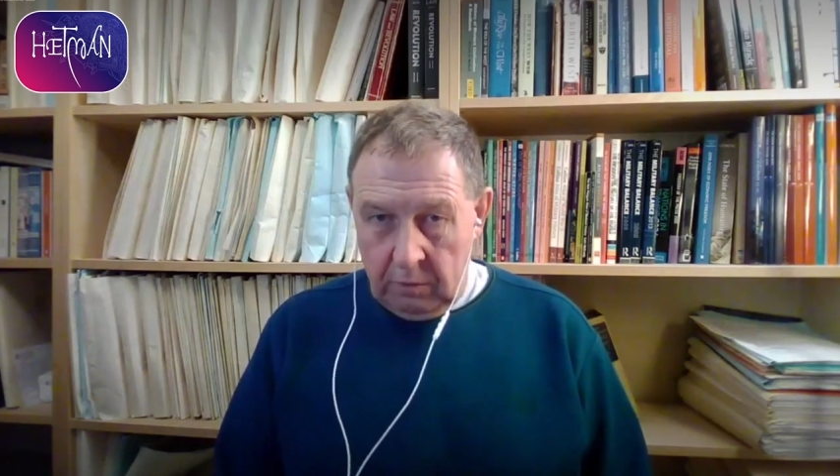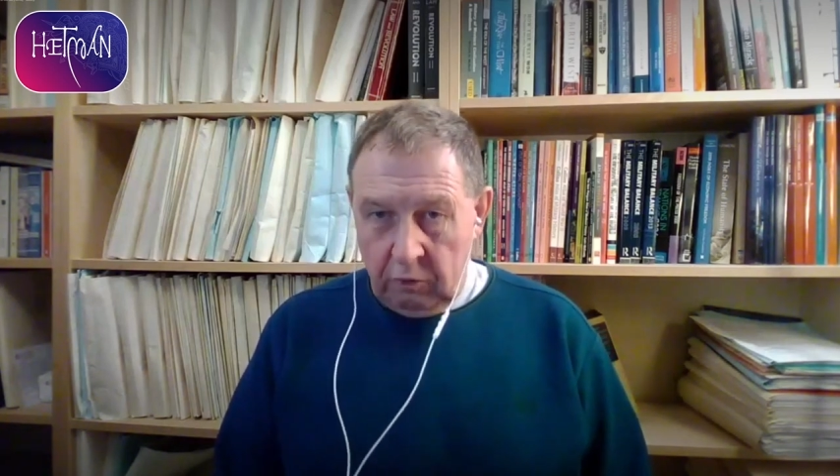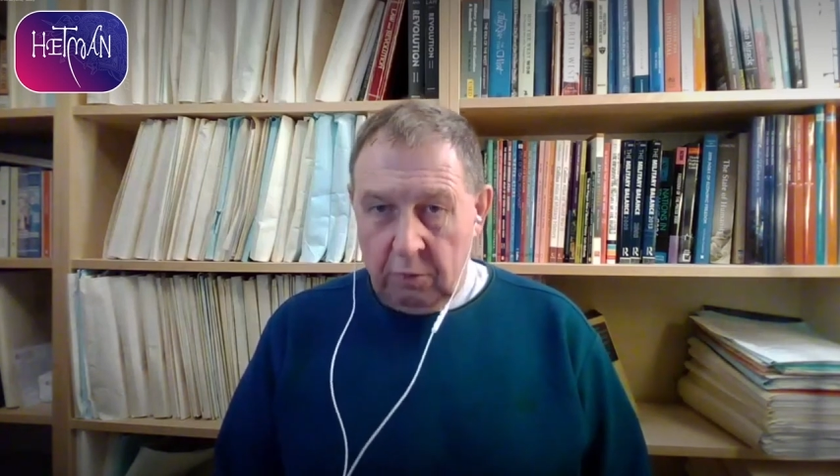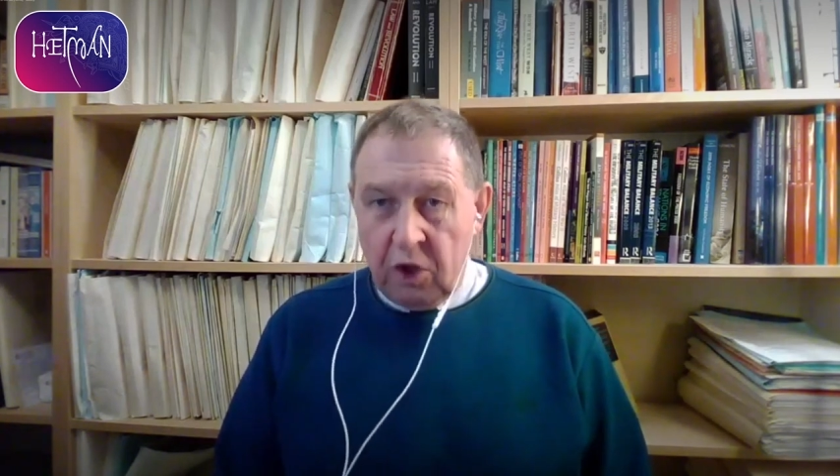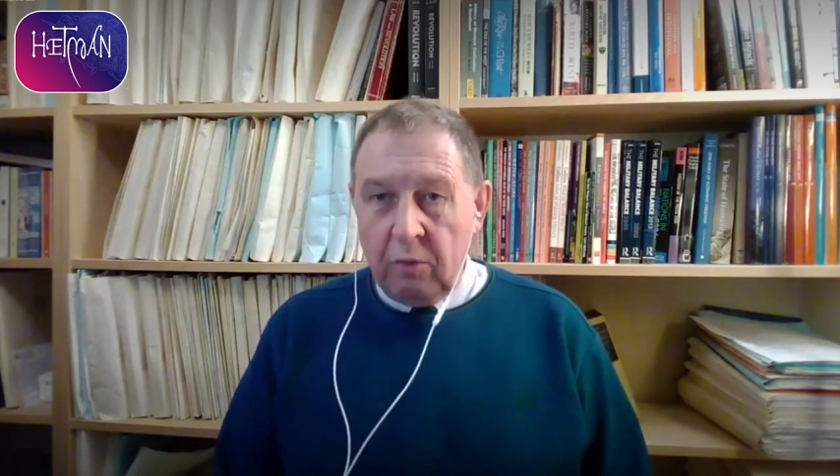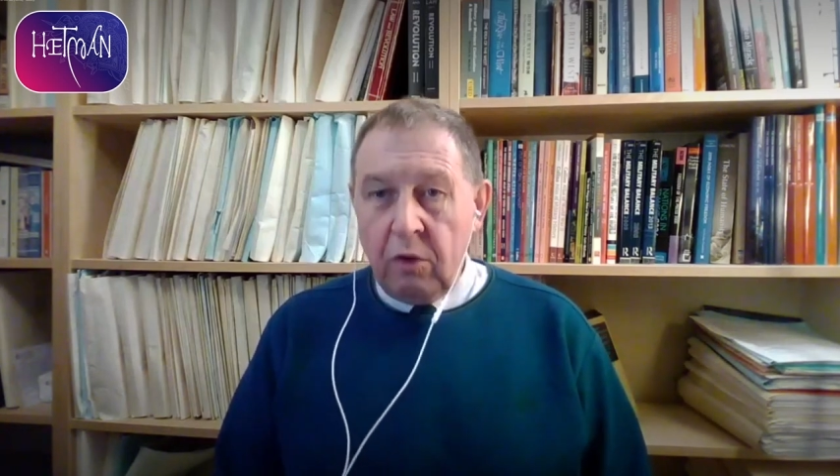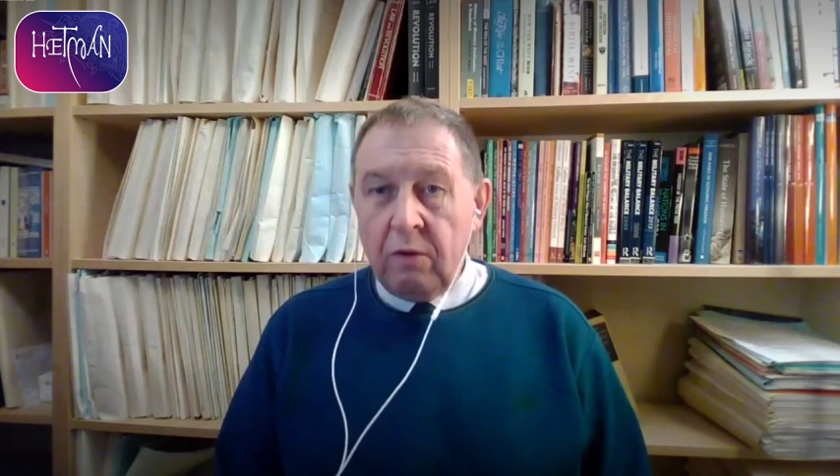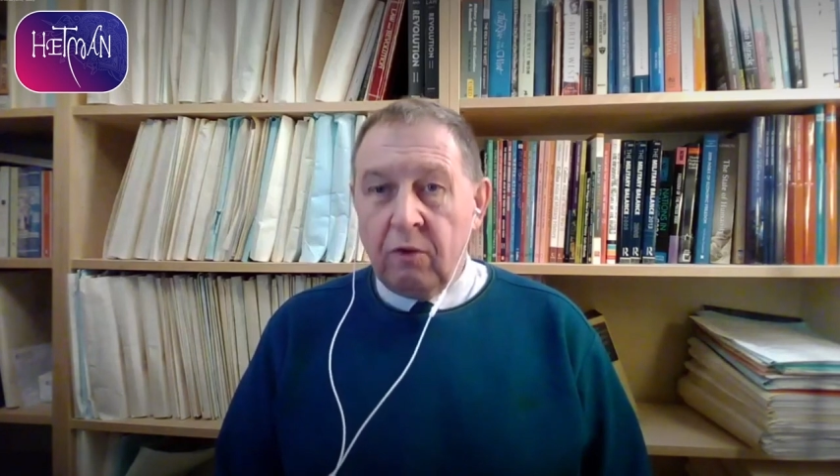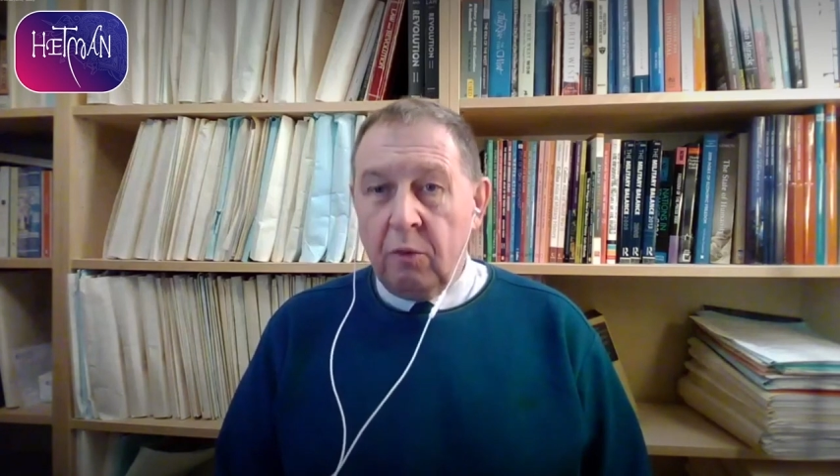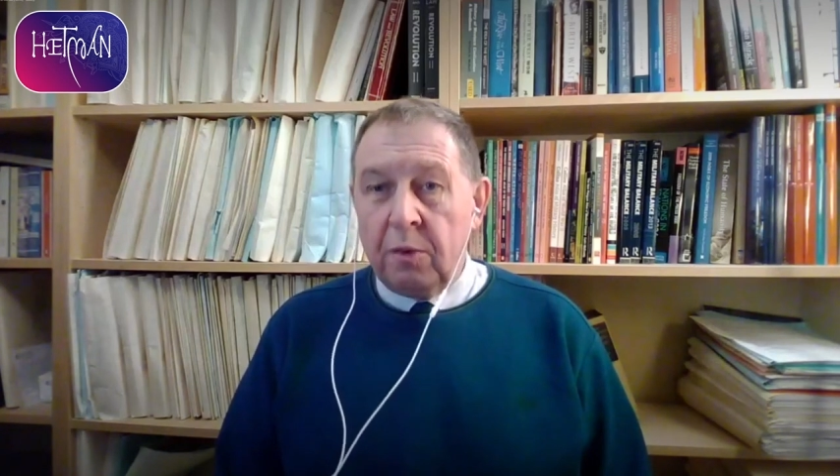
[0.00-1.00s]
expenses,
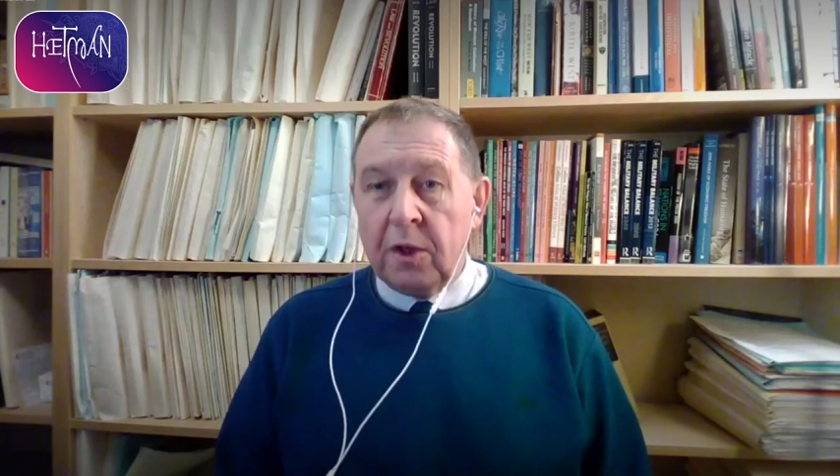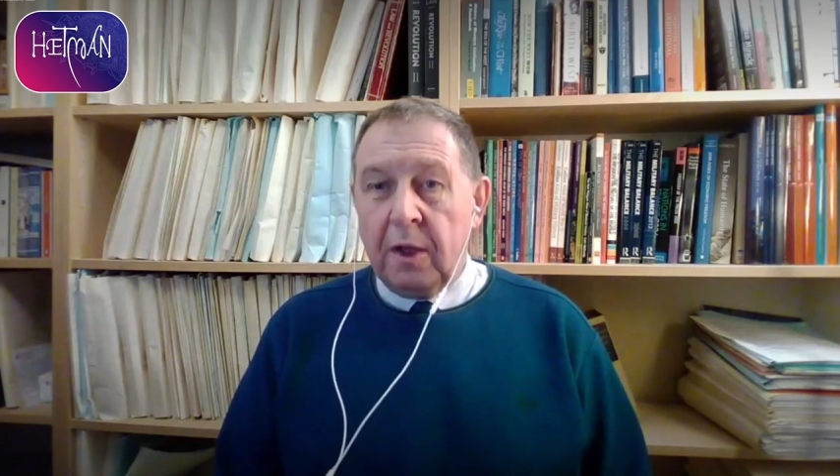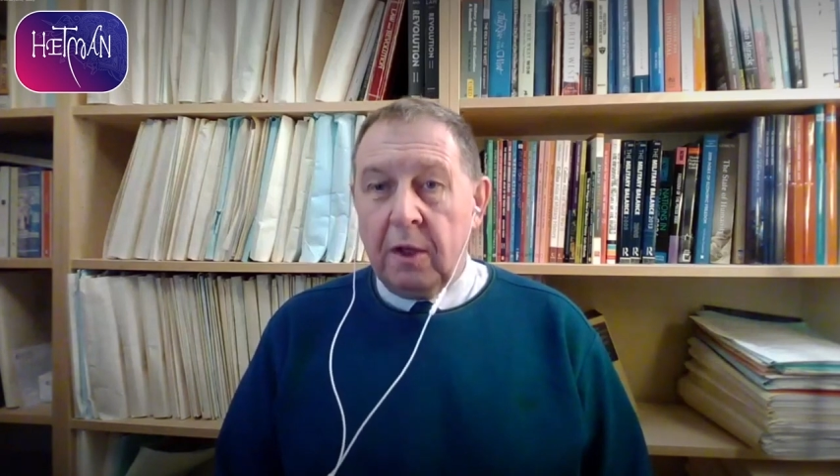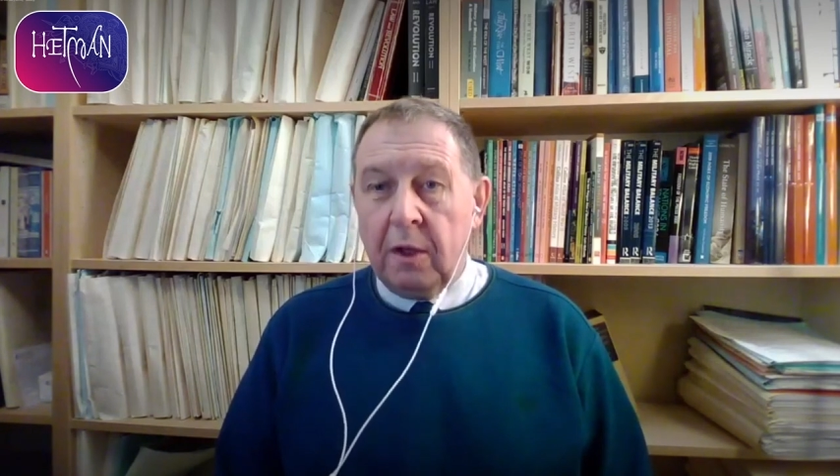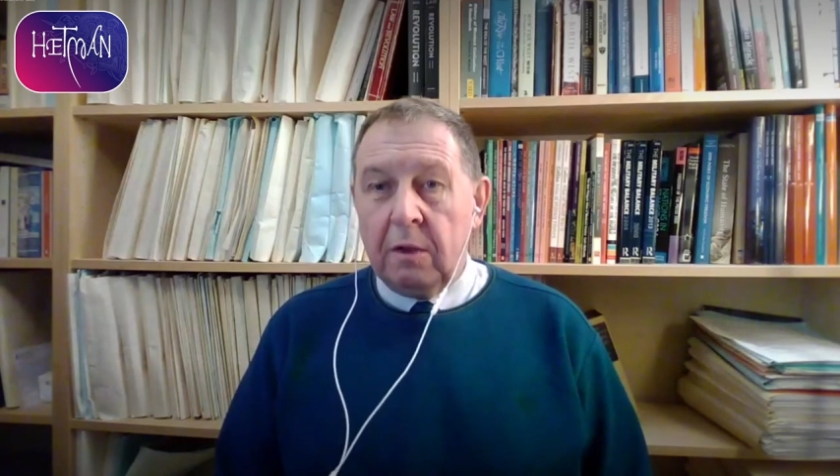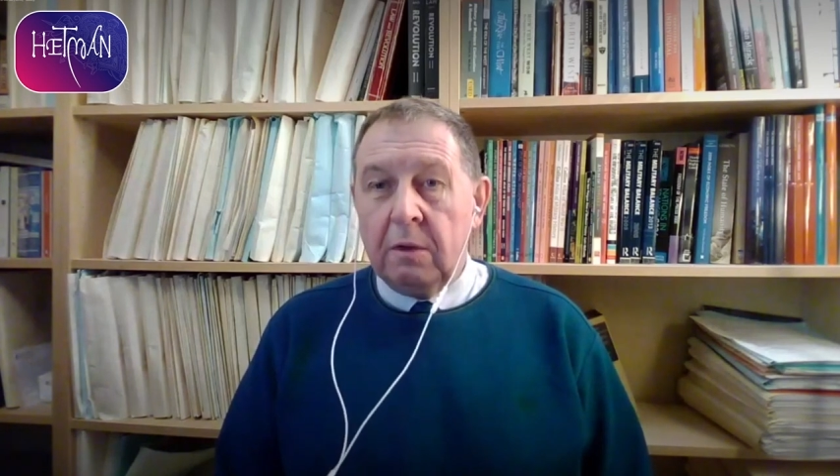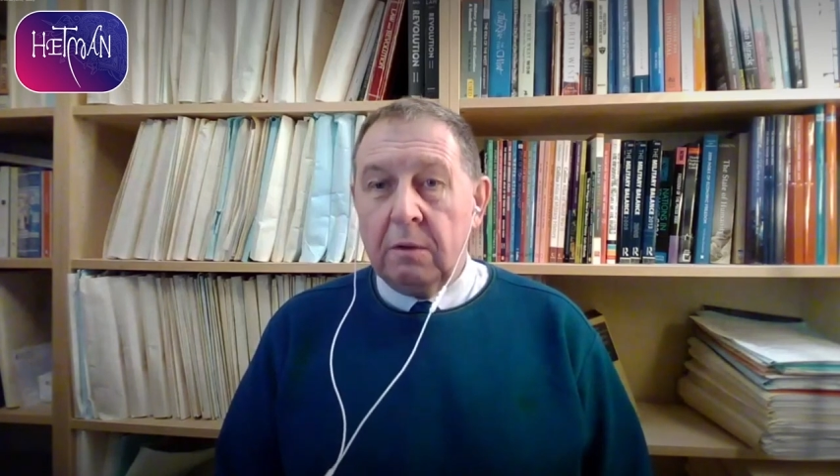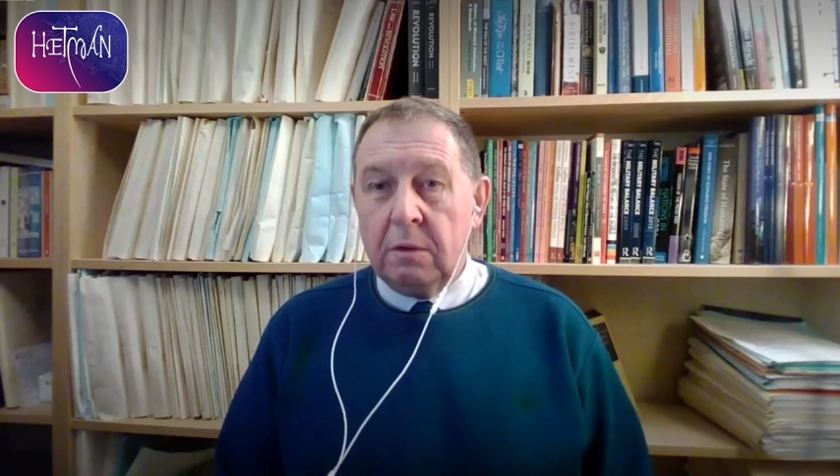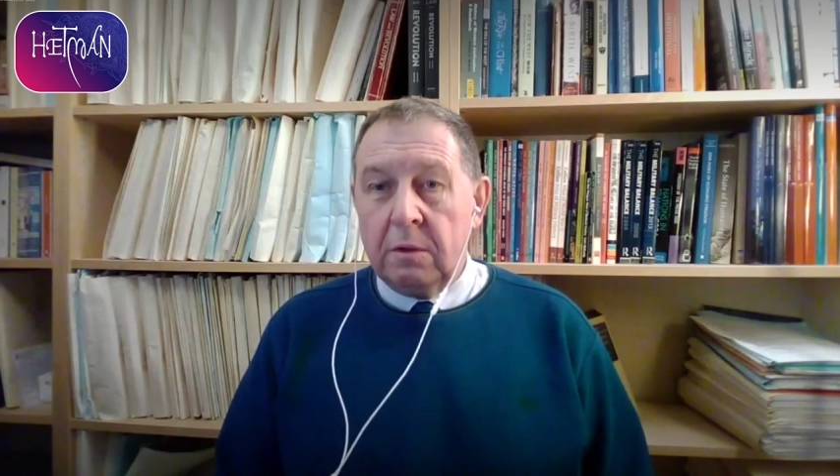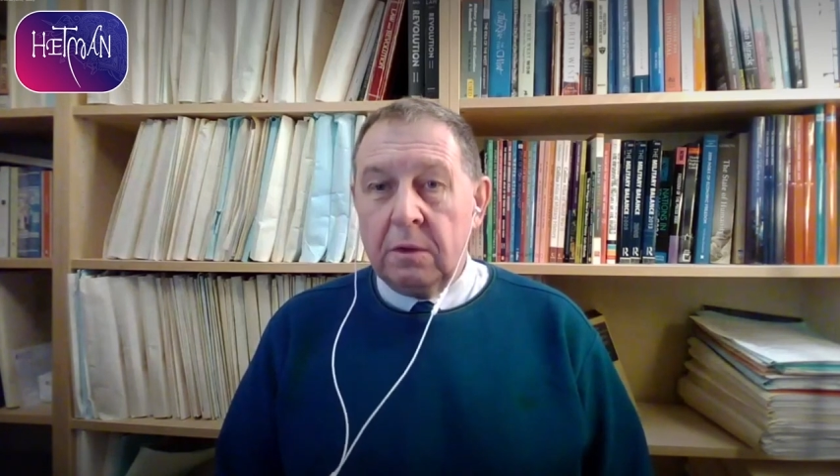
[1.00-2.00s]
military production,